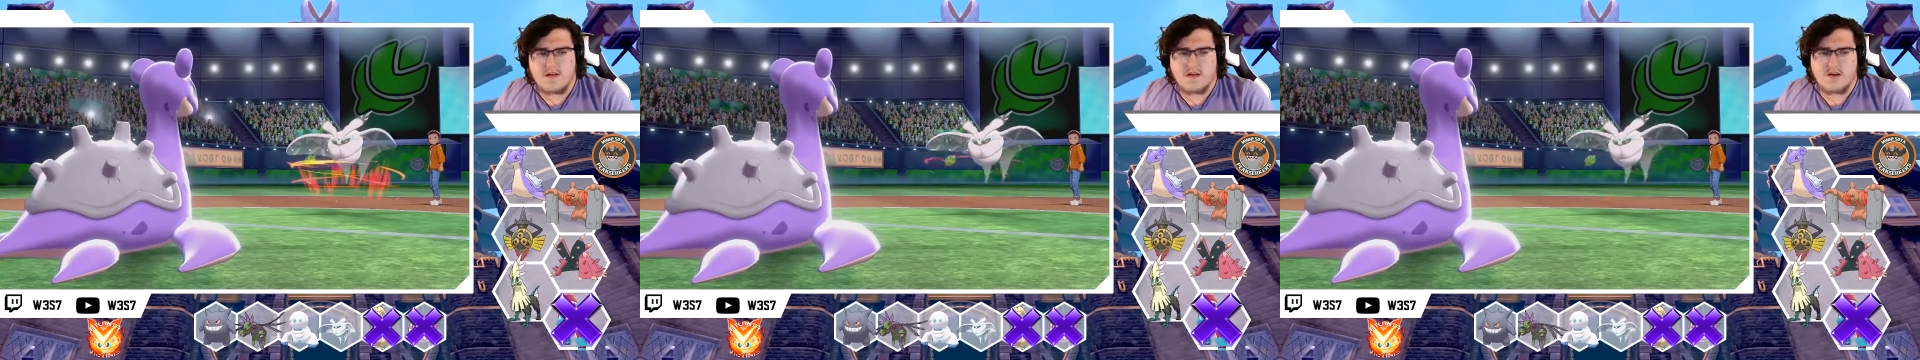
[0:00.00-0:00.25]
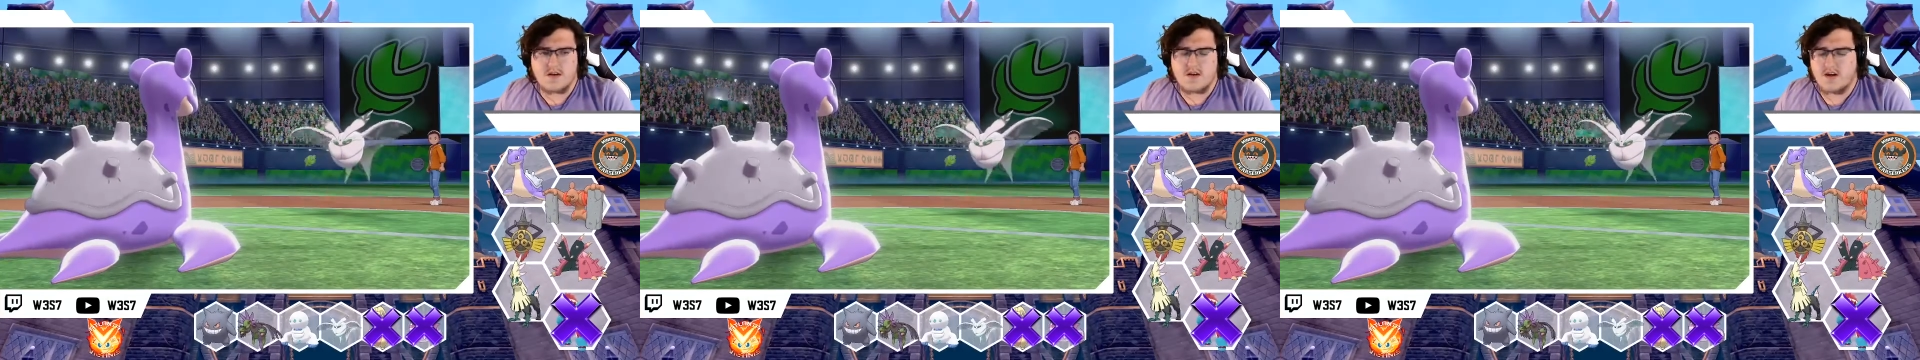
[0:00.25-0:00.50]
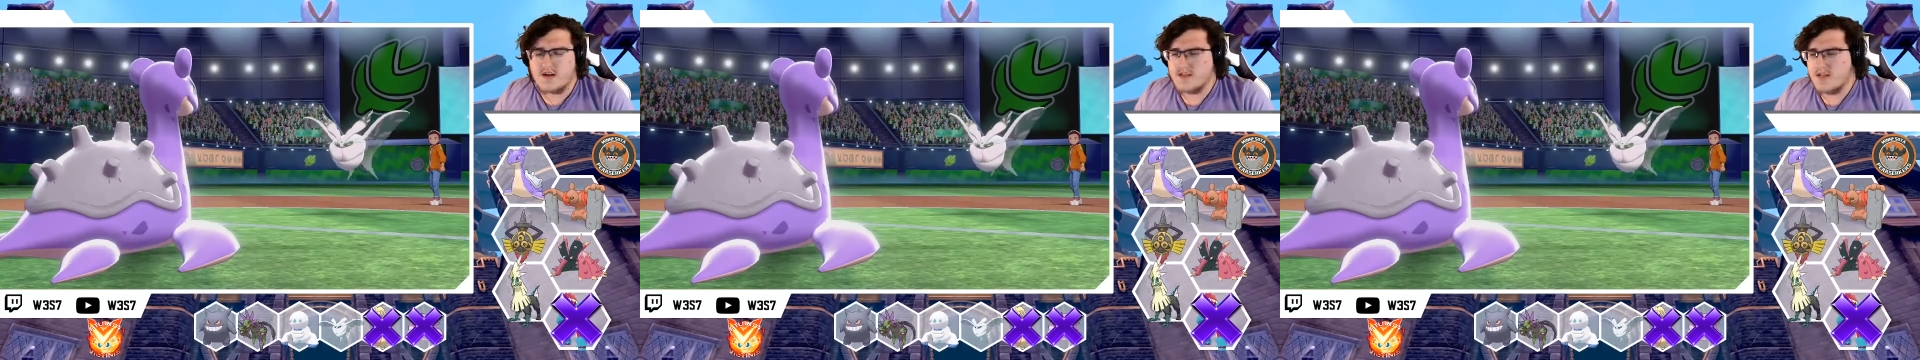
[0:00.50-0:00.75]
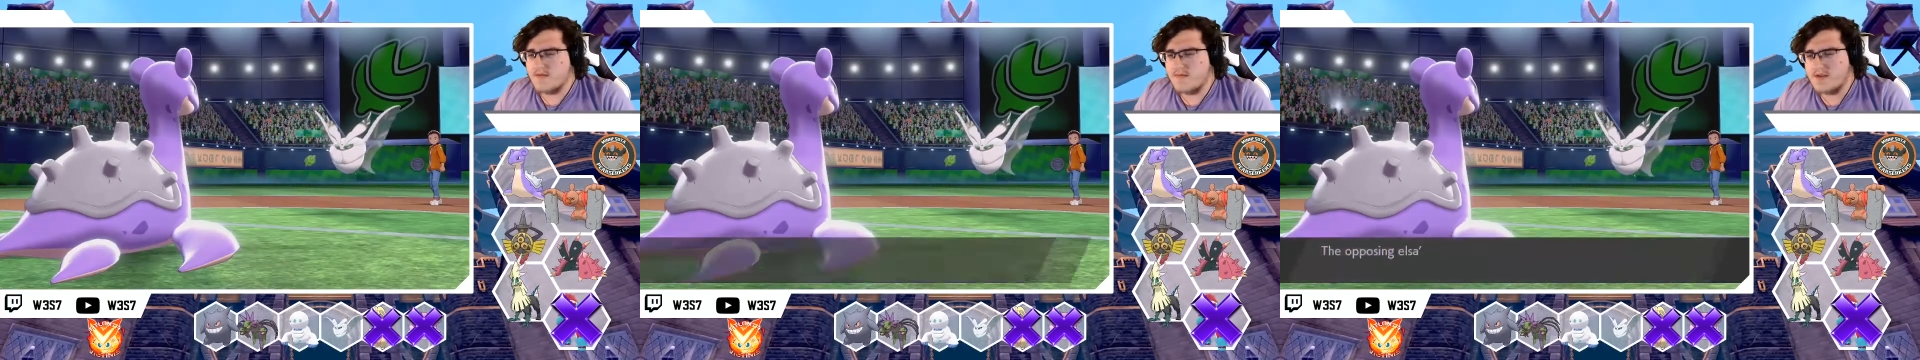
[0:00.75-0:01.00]
Just try and
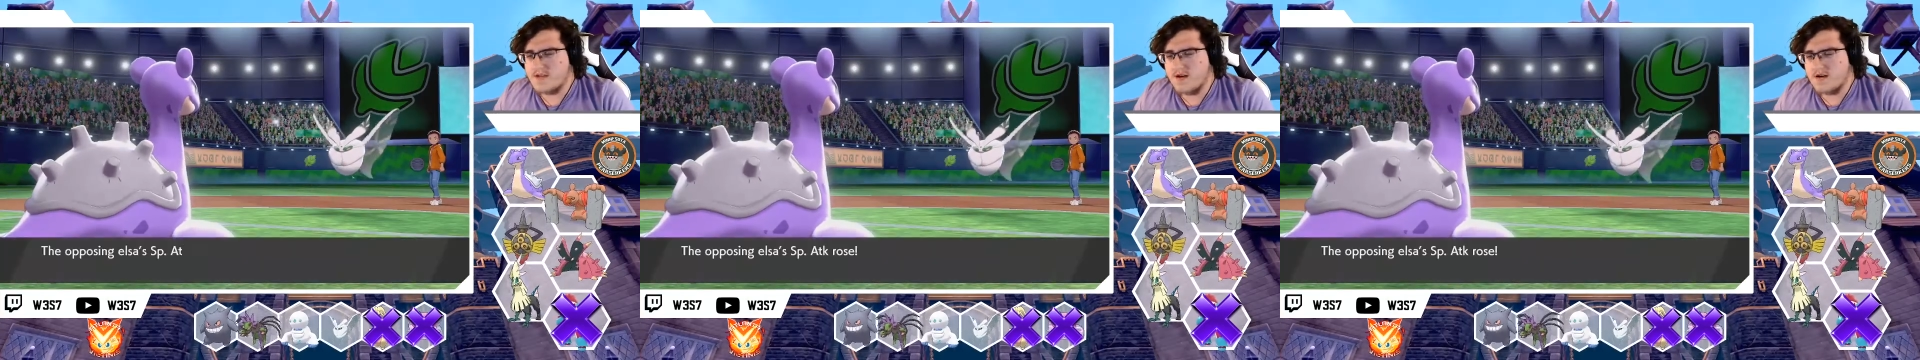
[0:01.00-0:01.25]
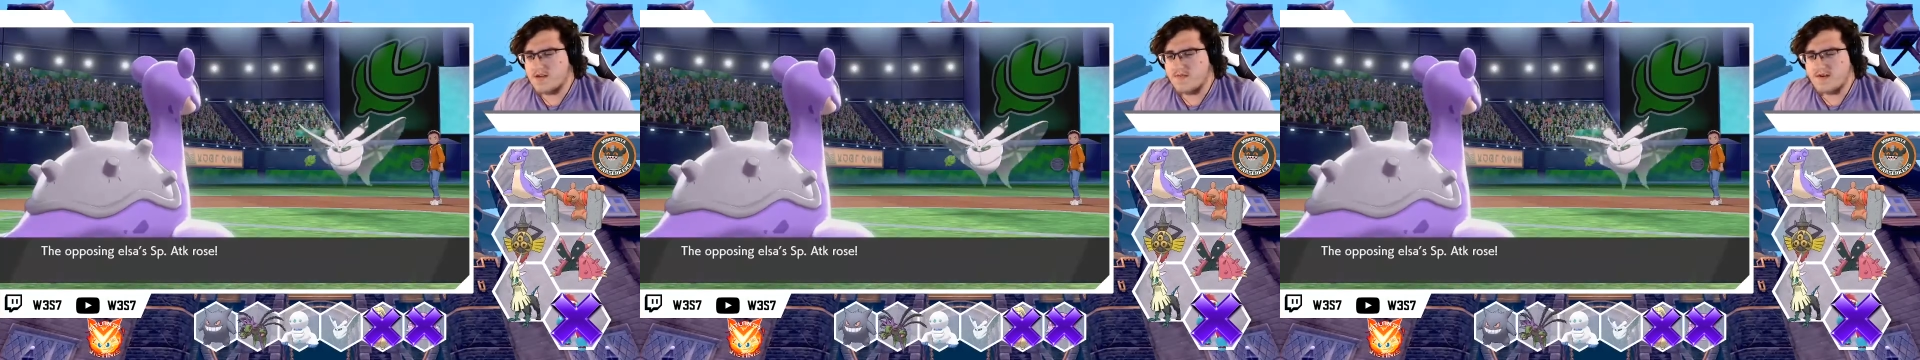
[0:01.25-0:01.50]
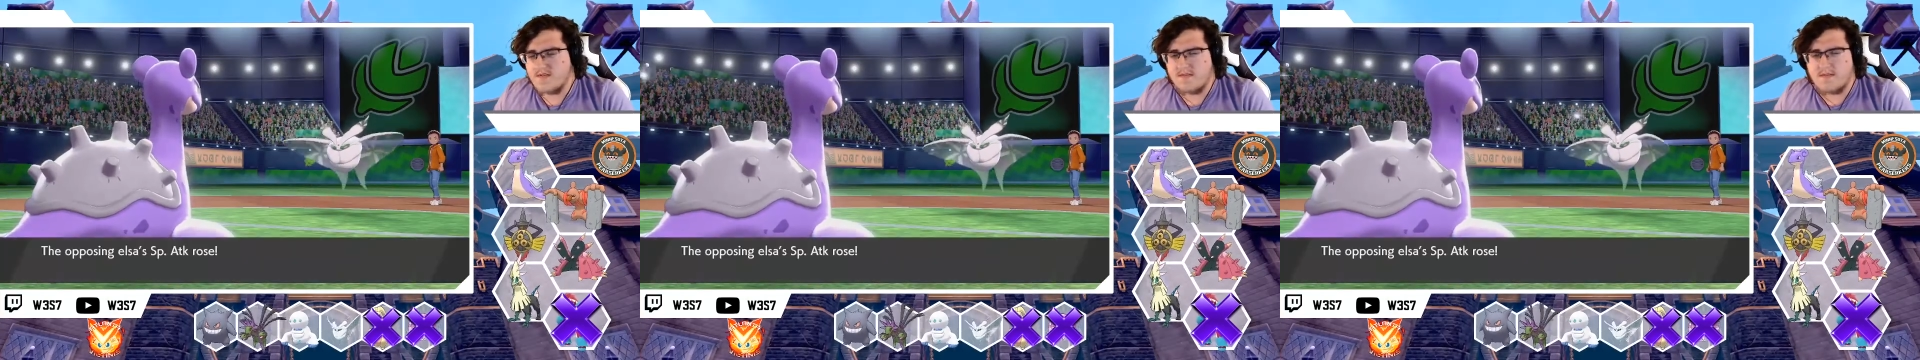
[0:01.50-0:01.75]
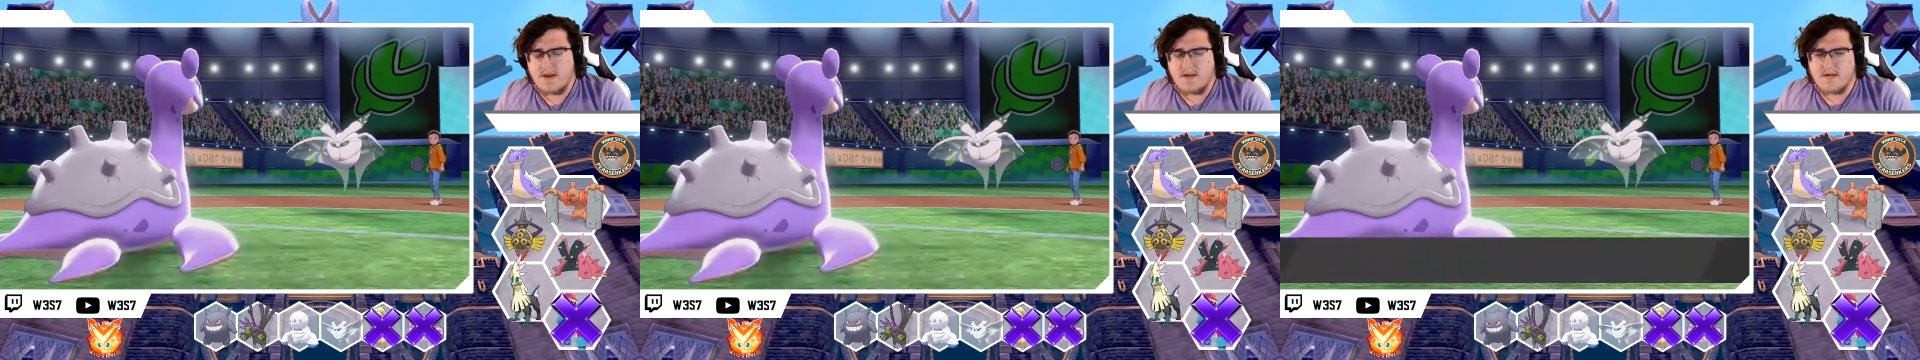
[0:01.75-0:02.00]
stop this toxic for
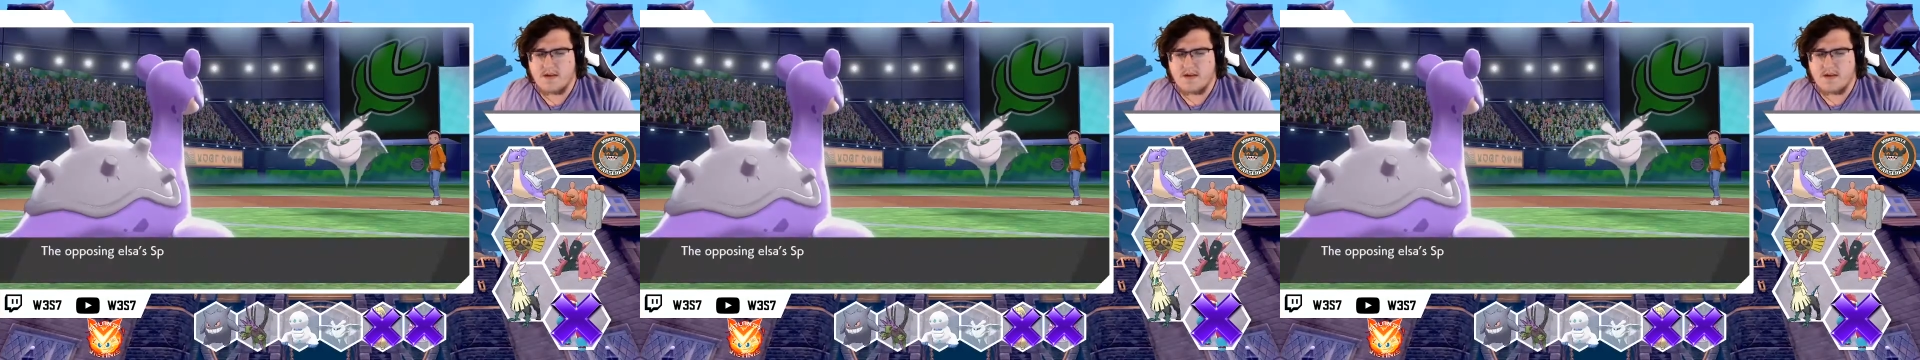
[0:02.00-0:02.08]
being to